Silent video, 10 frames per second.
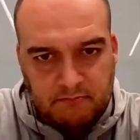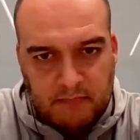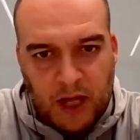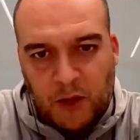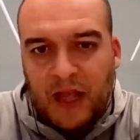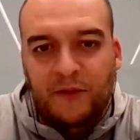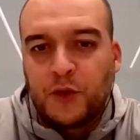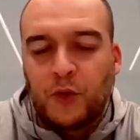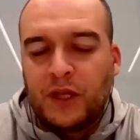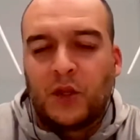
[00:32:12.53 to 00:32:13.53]

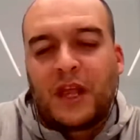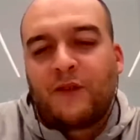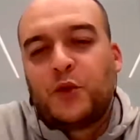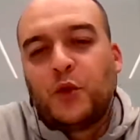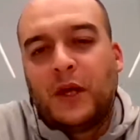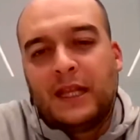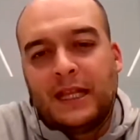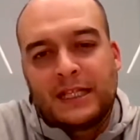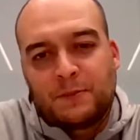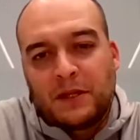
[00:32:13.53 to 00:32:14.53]
We don't have to do
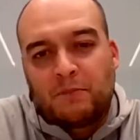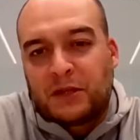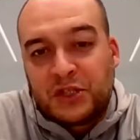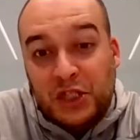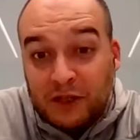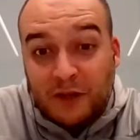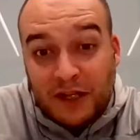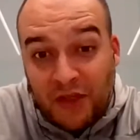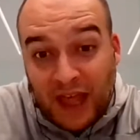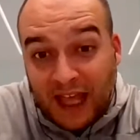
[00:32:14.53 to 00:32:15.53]
any particular
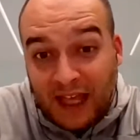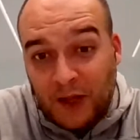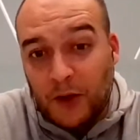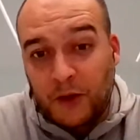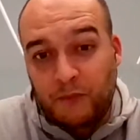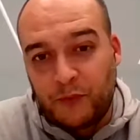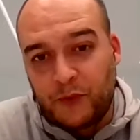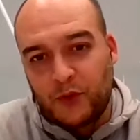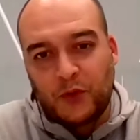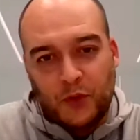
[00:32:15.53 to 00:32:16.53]
thing,
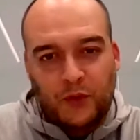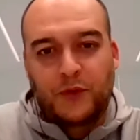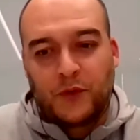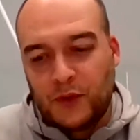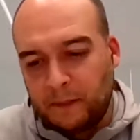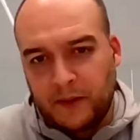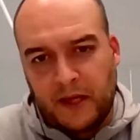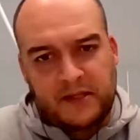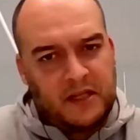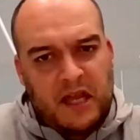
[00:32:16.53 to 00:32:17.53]
with the
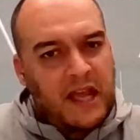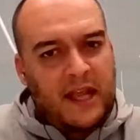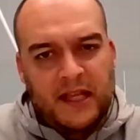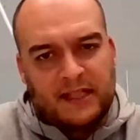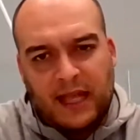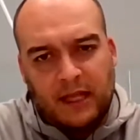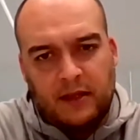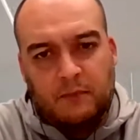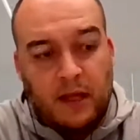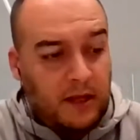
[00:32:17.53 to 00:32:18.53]
players. It doesn't get
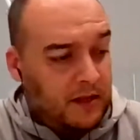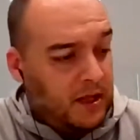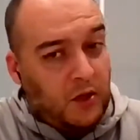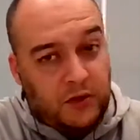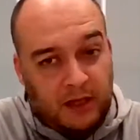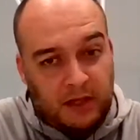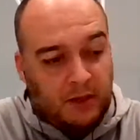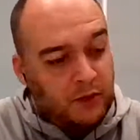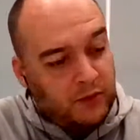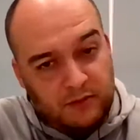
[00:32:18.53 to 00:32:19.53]
them. They know that they
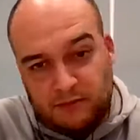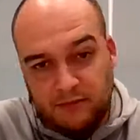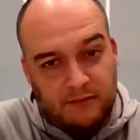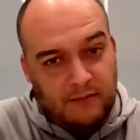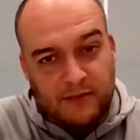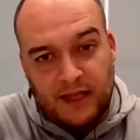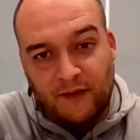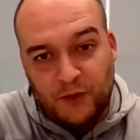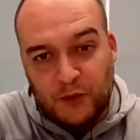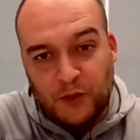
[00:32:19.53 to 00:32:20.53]

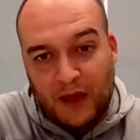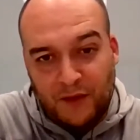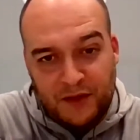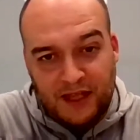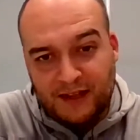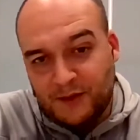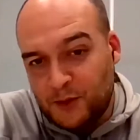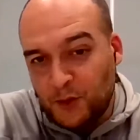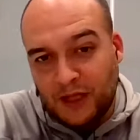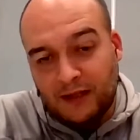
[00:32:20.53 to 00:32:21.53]
have to do everything
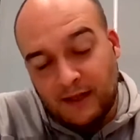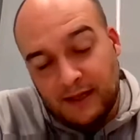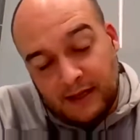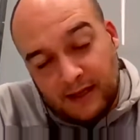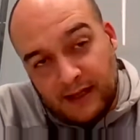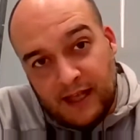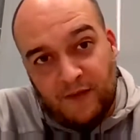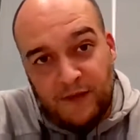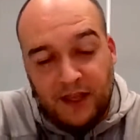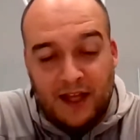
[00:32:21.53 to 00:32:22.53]
to win.
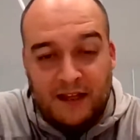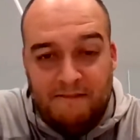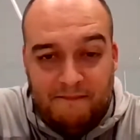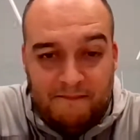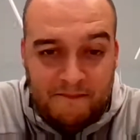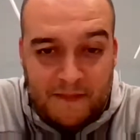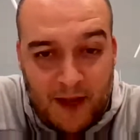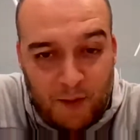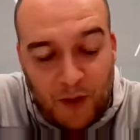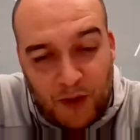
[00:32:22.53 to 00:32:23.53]
If they can,
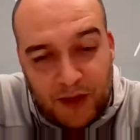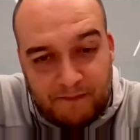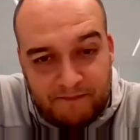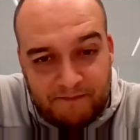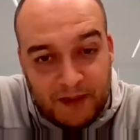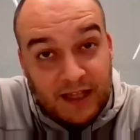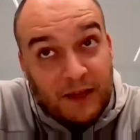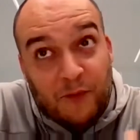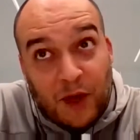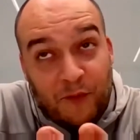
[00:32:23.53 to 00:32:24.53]
we win. But
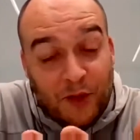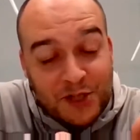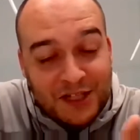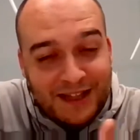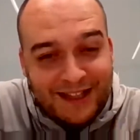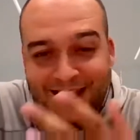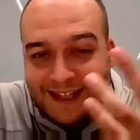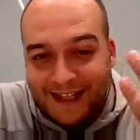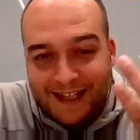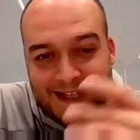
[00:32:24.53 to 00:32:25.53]
unfortunately,